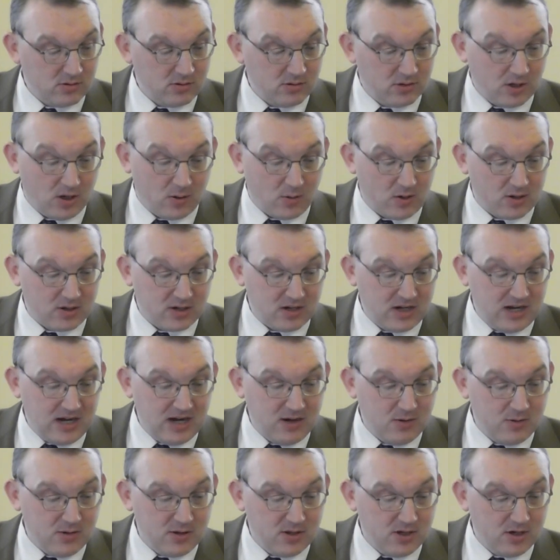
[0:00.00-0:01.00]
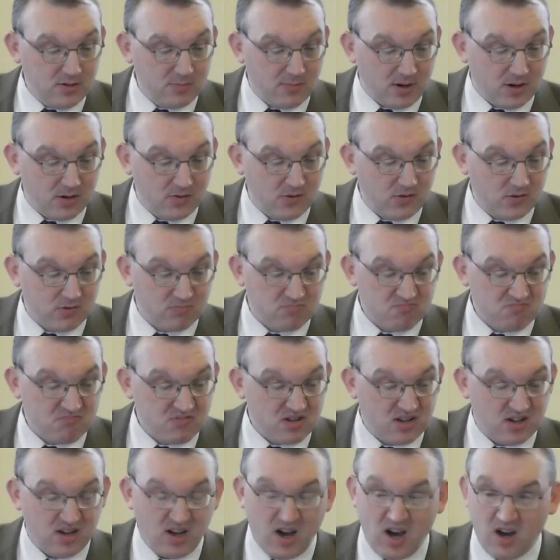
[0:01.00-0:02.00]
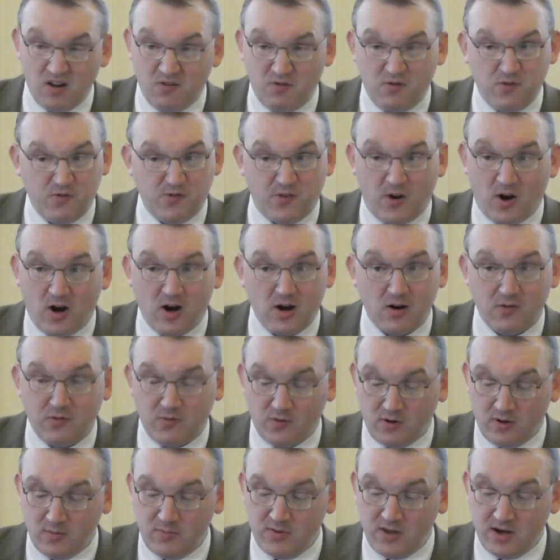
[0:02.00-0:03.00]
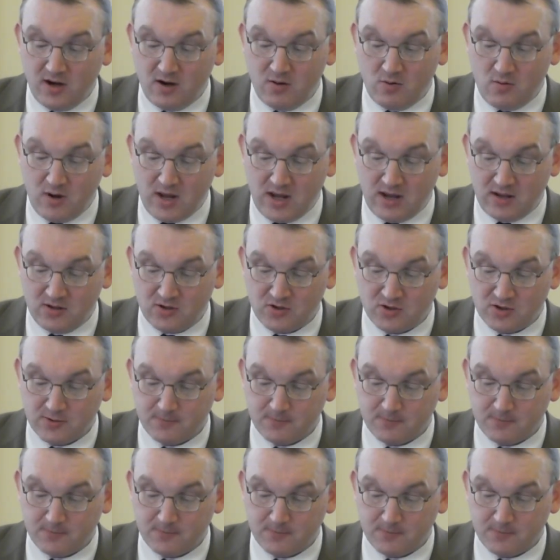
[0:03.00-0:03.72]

Thou art near in their mouth, and far from their reins.